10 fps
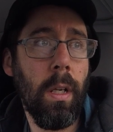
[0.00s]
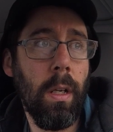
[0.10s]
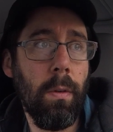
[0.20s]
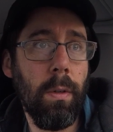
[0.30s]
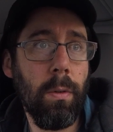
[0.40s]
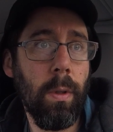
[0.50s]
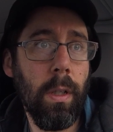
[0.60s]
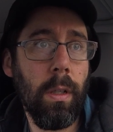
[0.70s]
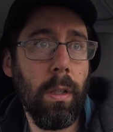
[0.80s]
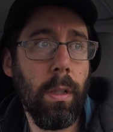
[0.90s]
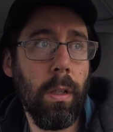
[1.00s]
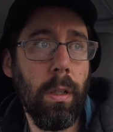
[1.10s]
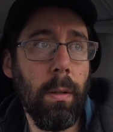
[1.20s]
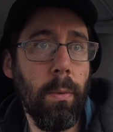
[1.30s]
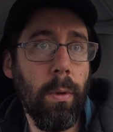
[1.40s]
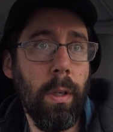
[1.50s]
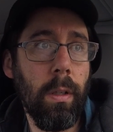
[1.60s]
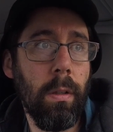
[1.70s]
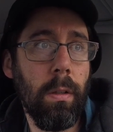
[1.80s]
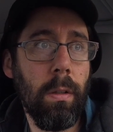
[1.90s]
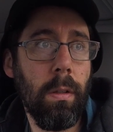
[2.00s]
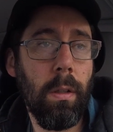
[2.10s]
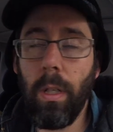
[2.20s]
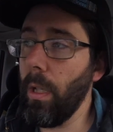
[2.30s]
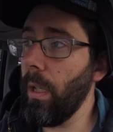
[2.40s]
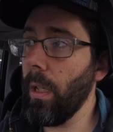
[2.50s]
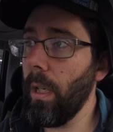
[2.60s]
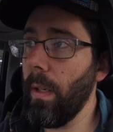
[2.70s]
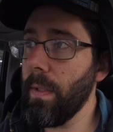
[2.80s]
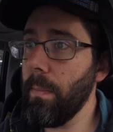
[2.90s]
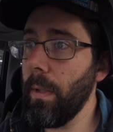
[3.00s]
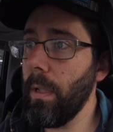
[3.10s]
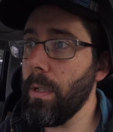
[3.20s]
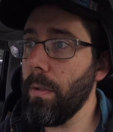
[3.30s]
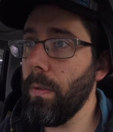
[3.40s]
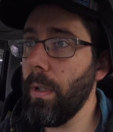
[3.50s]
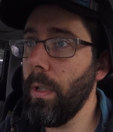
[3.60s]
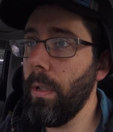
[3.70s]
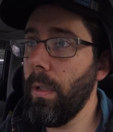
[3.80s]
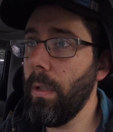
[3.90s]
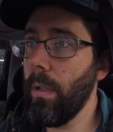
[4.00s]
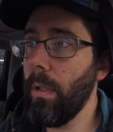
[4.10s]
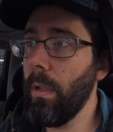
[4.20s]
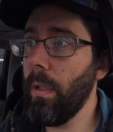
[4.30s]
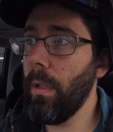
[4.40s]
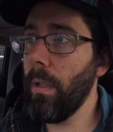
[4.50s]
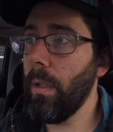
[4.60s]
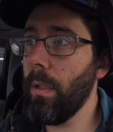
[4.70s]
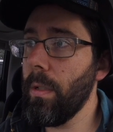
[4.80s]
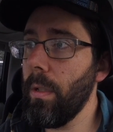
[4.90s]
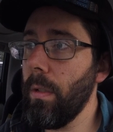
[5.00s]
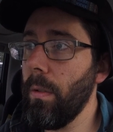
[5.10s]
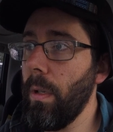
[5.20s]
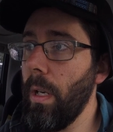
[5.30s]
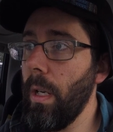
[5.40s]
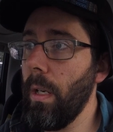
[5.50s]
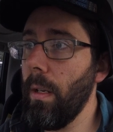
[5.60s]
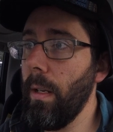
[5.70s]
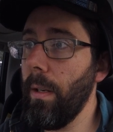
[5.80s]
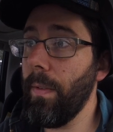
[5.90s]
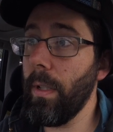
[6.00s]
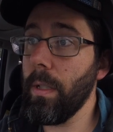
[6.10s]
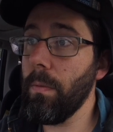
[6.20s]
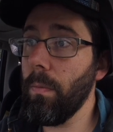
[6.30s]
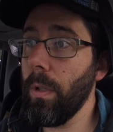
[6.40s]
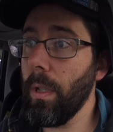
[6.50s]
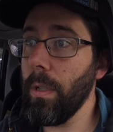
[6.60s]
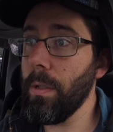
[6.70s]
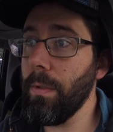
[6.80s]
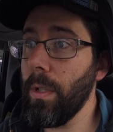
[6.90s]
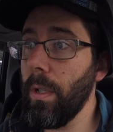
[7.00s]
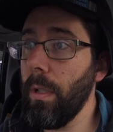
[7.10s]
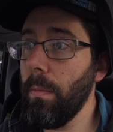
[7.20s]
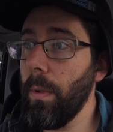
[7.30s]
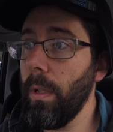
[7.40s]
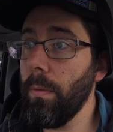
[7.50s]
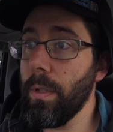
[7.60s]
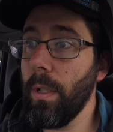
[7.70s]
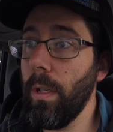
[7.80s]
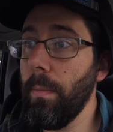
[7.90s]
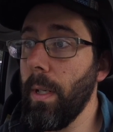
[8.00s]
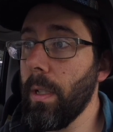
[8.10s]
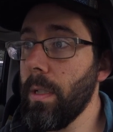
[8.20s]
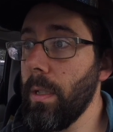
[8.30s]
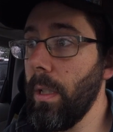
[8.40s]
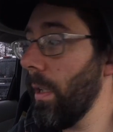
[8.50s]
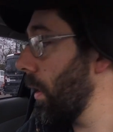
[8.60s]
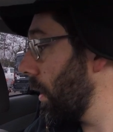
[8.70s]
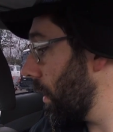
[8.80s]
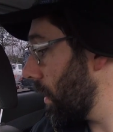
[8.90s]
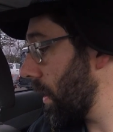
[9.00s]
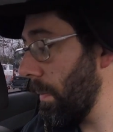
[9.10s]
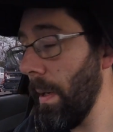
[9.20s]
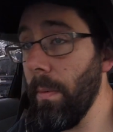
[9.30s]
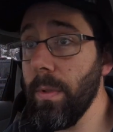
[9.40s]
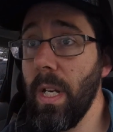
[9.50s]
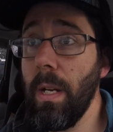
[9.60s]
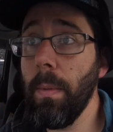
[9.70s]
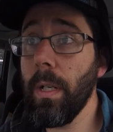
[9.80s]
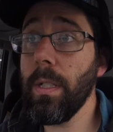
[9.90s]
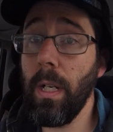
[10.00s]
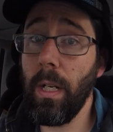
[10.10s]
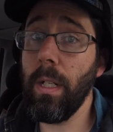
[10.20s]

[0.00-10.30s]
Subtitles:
real quick in the morning, and I gotta have something to store it in. So if it doesn't work, I'll just return it, but it was 30 bucks and the sandpaper was 8 bucks, and I